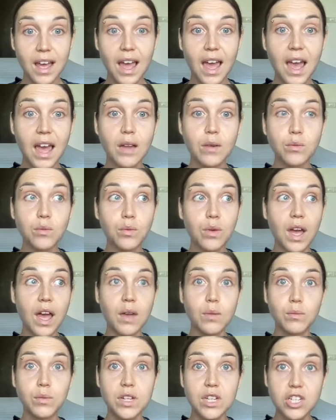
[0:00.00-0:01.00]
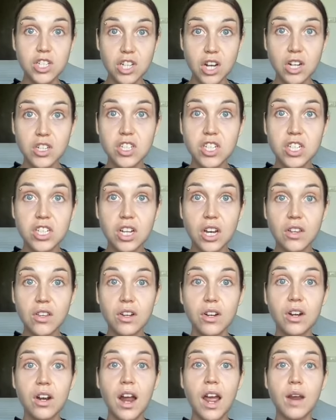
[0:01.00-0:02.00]
And and we judge each
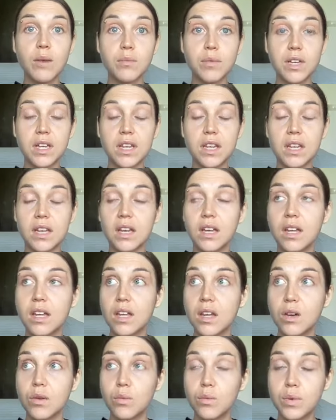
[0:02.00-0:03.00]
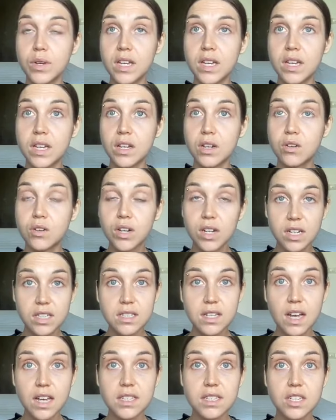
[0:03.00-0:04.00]
other and we we
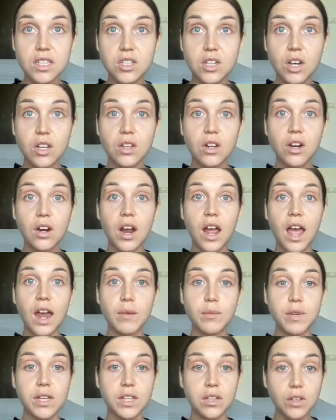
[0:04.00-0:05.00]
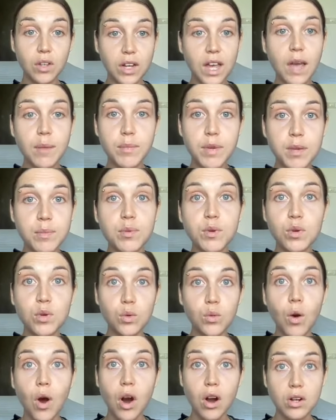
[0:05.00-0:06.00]
criticize each other and we look at people
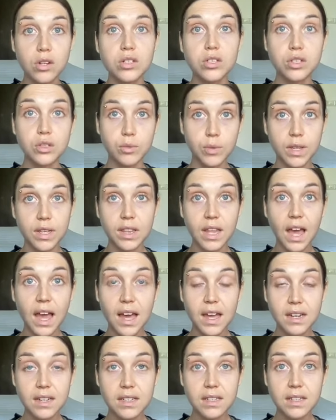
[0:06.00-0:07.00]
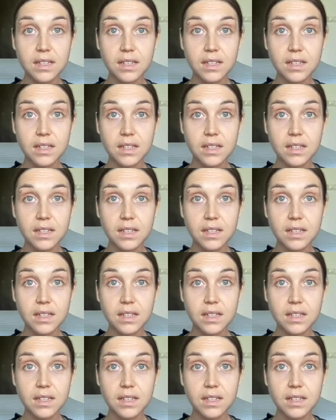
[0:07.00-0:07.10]
who aren't doing that.